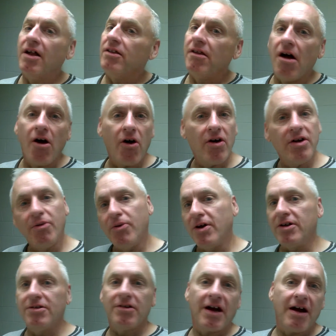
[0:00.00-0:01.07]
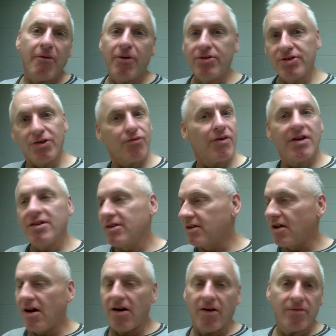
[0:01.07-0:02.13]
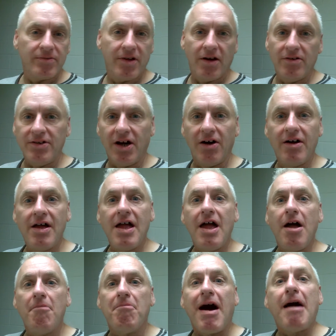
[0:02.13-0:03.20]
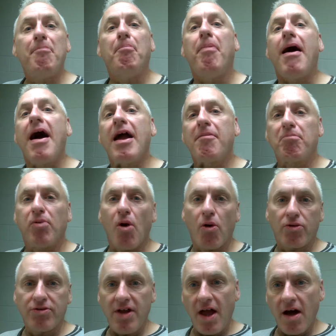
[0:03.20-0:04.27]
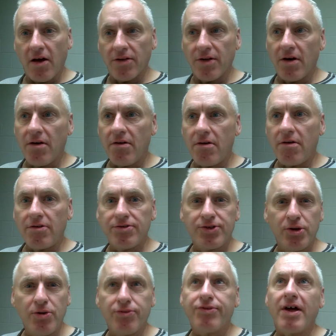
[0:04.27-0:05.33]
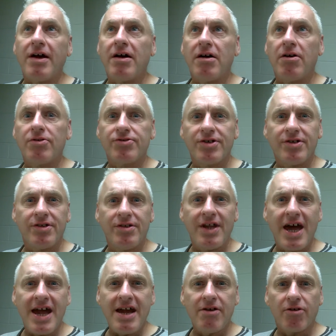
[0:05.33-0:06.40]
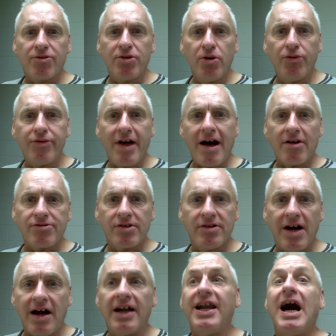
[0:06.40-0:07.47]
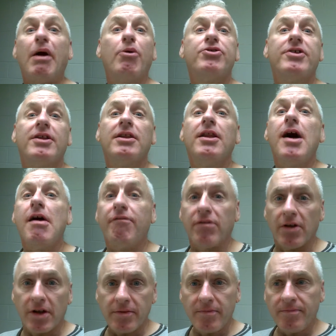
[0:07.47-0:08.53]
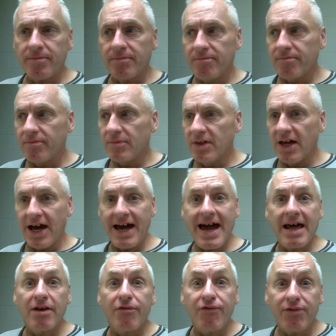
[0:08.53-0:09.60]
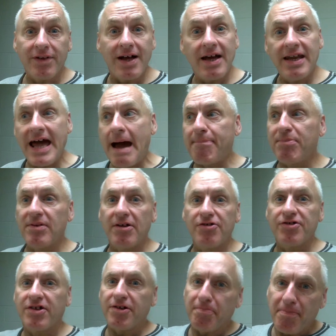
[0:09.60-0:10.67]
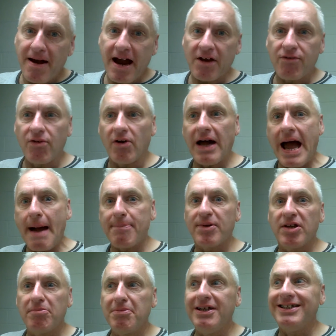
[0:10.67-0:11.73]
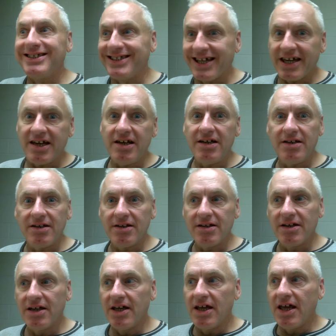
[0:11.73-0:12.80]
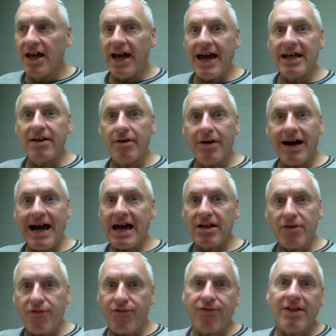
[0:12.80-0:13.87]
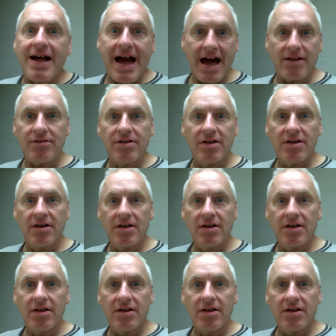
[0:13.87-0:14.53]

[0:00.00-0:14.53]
No, it wasn't, I was a written, no. My bike broke down. Oh, 2008 or 2009, I was in Loveland. I had a flat. It happened, I was at the bike trail, it happened to be late. I had a flat.